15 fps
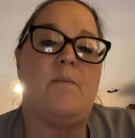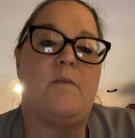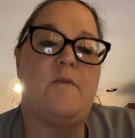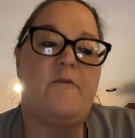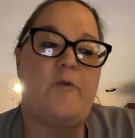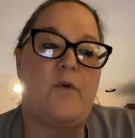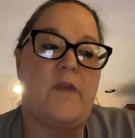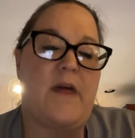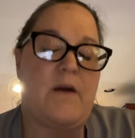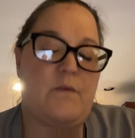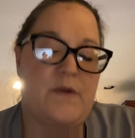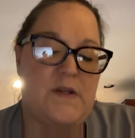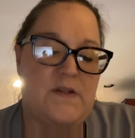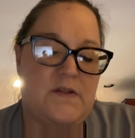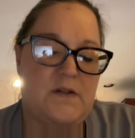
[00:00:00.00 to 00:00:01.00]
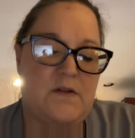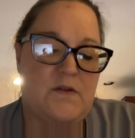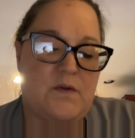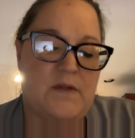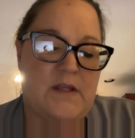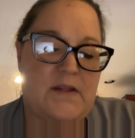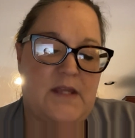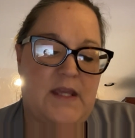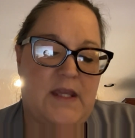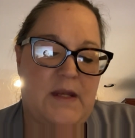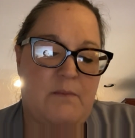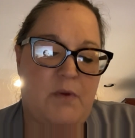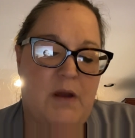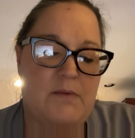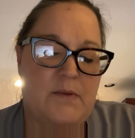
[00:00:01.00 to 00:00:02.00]
for that reason, so that they
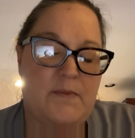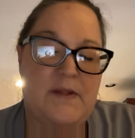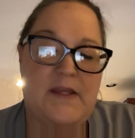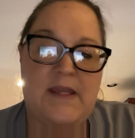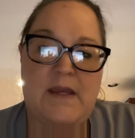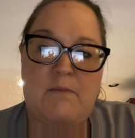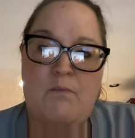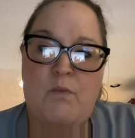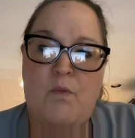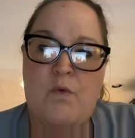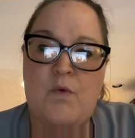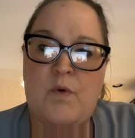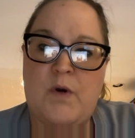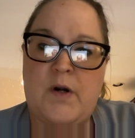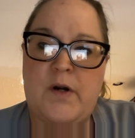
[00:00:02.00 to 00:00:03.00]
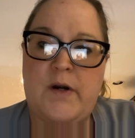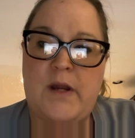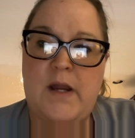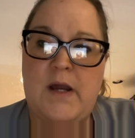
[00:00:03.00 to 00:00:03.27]
can probably get more